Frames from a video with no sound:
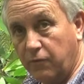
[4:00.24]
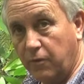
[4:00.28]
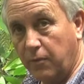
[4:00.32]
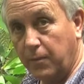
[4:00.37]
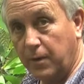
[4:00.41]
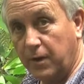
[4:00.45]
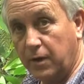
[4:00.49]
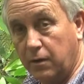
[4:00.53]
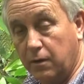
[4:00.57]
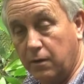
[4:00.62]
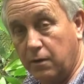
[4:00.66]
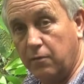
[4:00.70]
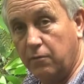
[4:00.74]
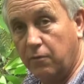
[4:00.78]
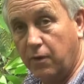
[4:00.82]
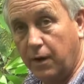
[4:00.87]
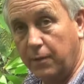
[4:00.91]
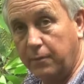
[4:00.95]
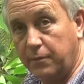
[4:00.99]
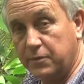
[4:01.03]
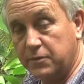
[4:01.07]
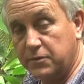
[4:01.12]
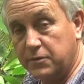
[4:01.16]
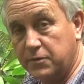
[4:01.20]
from an
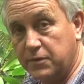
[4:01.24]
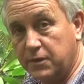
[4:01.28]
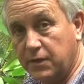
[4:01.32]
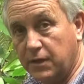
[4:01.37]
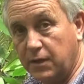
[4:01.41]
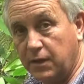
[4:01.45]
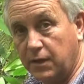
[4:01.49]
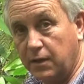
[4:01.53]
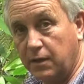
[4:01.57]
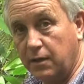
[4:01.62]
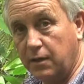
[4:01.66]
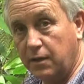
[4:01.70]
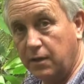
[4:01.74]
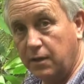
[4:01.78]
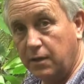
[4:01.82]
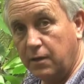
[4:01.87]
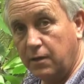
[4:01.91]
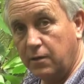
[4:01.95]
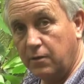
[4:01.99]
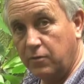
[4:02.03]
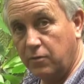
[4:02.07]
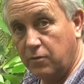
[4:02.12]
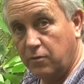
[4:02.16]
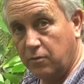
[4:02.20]
unripened state
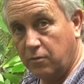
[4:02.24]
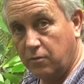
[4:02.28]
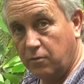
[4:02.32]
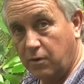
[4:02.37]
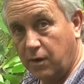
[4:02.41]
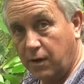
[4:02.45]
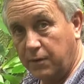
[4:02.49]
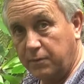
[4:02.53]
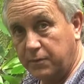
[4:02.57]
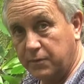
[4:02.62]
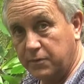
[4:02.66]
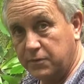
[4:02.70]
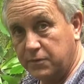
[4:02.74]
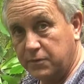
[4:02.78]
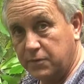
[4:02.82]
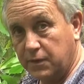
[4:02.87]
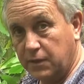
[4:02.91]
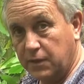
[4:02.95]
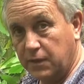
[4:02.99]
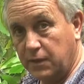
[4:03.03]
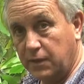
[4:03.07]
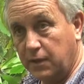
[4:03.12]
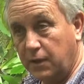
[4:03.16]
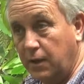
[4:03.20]
to a ripened
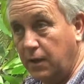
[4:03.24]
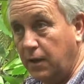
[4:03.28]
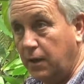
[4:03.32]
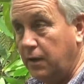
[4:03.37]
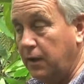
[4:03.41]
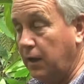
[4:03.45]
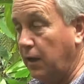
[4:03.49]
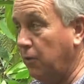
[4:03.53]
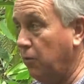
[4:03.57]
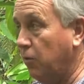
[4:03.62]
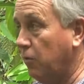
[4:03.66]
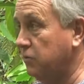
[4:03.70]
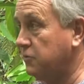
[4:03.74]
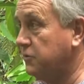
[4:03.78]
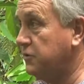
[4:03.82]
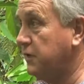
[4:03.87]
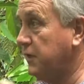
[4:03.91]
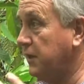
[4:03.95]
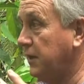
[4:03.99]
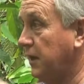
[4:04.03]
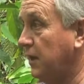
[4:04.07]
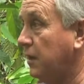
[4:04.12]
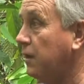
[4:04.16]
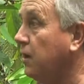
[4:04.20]
state. Now you won't
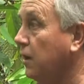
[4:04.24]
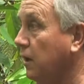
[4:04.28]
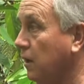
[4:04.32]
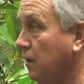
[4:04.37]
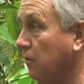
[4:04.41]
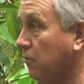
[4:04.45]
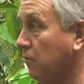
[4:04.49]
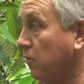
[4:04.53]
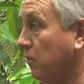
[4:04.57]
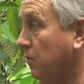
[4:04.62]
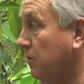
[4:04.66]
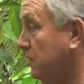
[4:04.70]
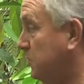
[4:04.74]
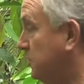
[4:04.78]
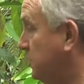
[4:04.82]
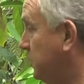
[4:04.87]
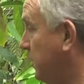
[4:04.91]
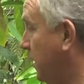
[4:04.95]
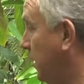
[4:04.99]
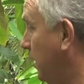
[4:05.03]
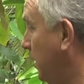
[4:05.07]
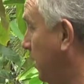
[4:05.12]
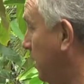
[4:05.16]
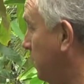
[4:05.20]
see any color where we're
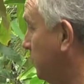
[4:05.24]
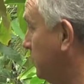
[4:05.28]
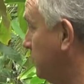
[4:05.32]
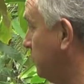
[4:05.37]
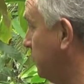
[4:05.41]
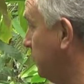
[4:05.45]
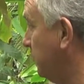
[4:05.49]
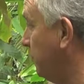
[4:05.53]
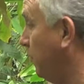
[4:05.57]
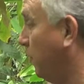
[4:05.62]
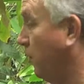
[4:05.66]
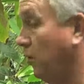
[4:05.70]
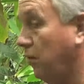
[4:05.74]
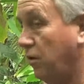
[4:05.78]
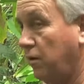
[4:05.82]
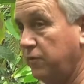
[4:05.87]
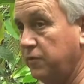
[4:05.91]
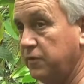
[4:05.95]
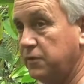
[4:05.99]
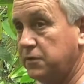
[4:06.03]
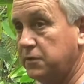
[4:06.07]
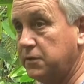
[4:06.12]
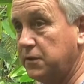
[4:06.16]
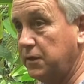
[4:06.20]
standing because we've
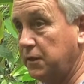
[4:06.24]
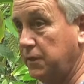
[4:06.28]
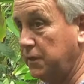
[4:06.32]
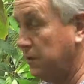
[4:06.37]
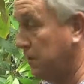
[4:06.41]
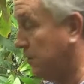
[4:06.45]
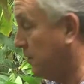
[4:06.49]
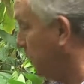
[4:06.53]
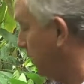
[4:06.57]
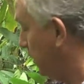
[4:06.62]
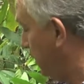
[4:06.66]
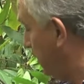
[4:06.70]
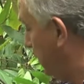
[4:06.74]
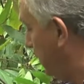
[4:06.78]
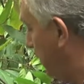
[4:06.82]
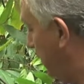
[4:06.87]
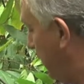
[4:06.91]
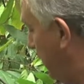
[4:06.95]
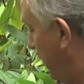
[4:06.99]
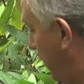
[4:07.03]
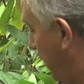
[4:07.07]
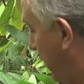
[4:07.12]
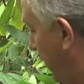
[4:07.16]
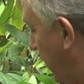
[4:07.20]
harvested here,
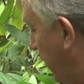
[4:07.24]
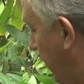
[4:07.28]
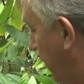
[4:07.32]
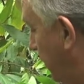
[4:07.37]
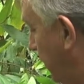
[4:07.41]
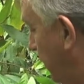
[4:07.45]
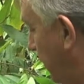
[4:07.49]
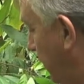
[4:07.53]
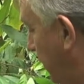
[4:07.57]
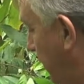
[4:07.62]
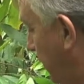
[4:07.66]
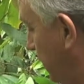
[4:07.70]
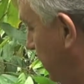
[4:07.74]
but